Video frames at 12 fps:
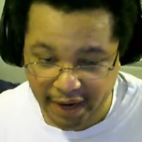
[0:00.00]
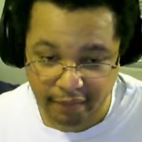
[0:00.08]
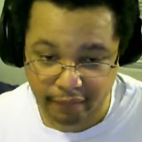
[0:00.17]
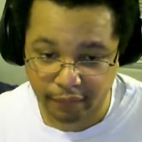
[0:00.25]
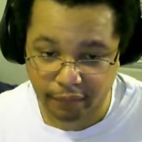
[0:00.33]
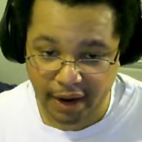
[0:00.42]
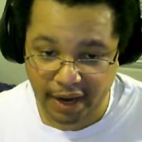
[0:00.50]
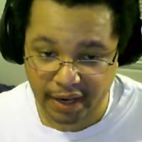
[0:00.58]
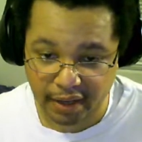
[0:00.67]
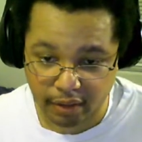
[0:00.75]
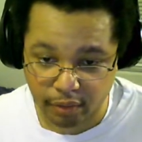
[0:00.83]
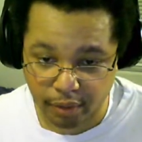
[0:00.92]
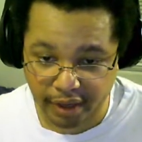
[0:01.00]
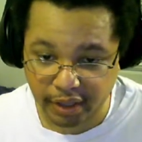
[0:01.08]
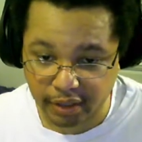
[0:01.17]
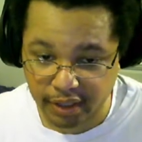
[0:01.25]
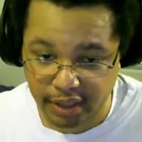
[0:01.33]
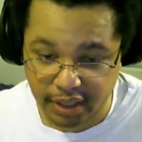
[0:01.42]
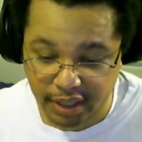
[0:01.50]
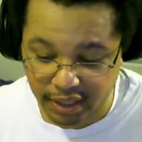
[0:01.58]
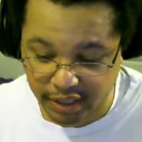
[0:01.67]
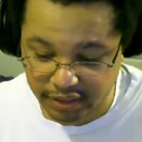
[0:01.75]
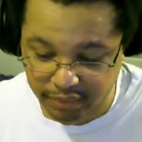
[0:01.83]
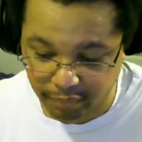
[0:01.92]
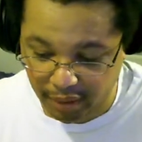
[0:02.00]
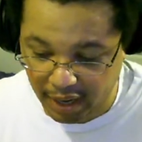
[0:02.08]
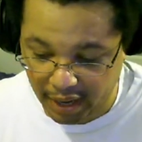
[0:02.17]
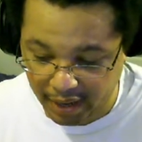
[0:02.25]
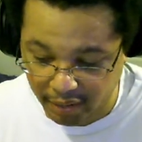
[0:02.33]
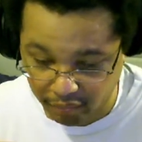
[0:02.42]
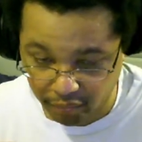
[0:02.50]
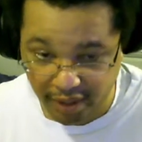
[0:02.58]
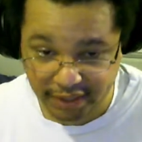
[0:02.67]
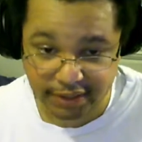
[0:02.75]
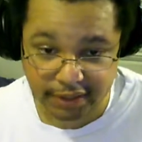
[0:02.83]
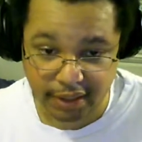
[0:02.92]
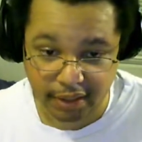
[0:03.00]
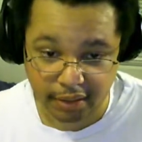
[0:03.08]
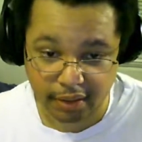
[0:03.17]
I can fight it quickly is by resting.